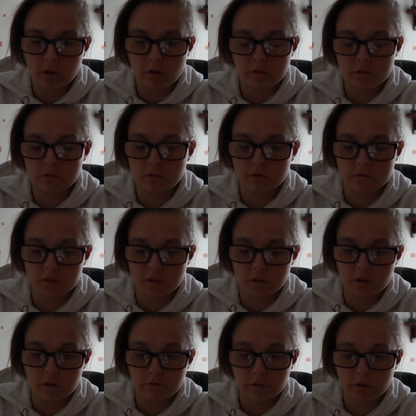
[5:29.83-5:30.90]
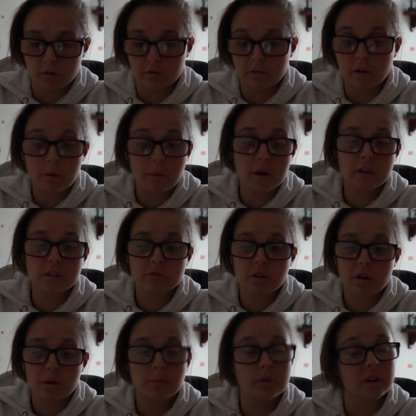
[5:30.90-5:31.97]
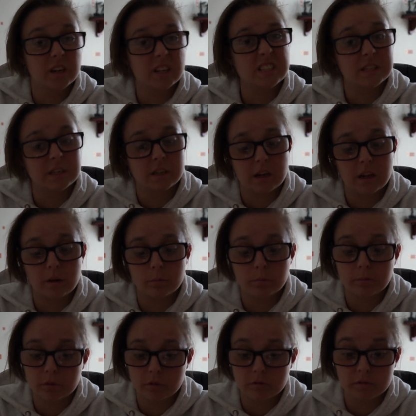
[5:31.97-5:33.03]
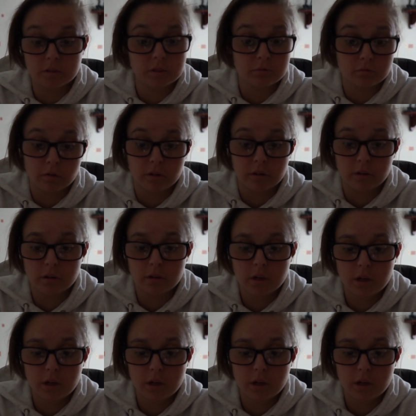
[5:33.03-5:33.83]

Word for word: guys, obviously I don't know if you guys follow me on Instagram, but you're going to see it now because it's right here.